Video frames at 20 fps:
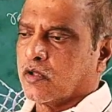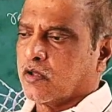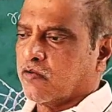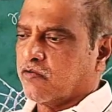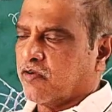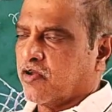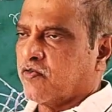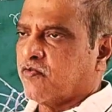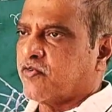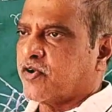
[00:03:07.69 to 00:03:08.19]

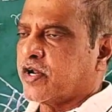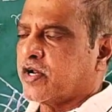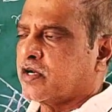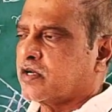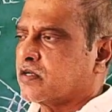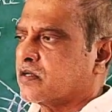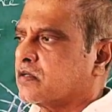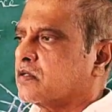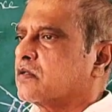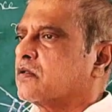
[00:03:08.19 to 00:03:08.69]

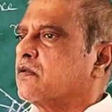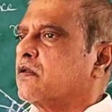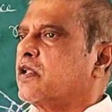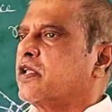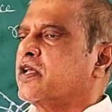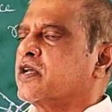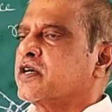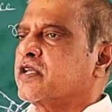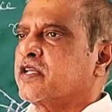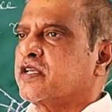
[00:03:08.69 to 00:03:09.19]
Wavefront will
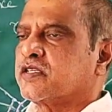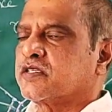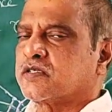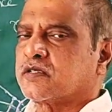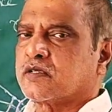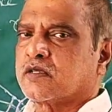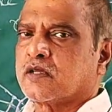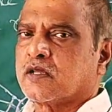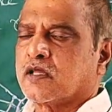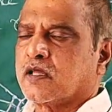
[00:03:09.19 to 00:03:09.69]
increase,